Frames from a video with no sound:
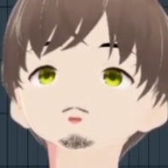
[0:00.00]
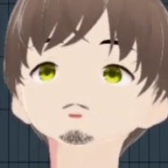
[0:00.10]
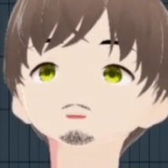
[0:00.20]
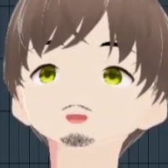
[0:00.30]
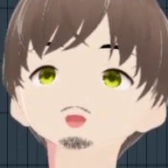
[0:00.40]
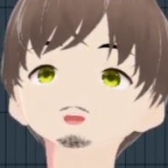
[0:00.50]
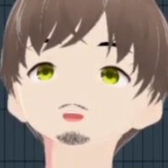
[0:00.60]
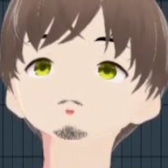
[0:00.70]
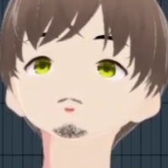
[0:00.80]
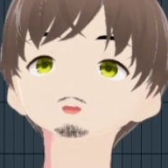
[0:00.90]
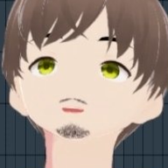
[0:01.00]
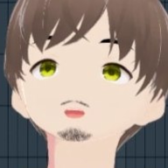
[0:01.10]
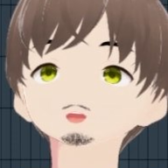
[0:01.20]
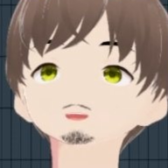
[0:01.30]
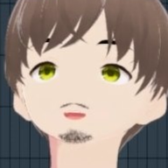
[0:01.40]
what we're gonna be doing with this
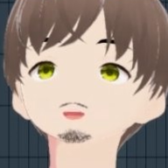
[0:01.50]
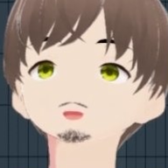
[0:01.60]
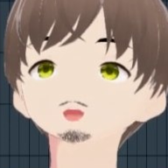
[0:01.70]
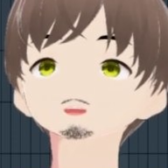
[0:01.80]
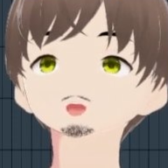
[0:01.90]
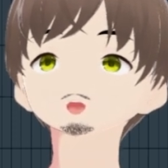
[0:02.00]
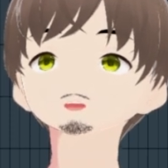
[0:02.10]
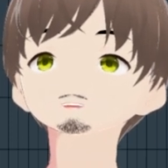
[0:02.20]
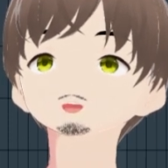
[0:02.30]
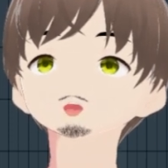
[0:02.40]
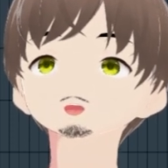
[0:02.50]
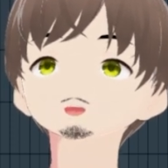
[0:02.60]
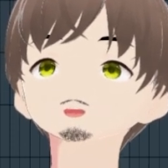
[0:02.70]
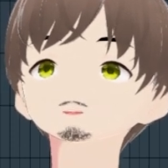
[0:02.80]
meter is we're gonna play the beat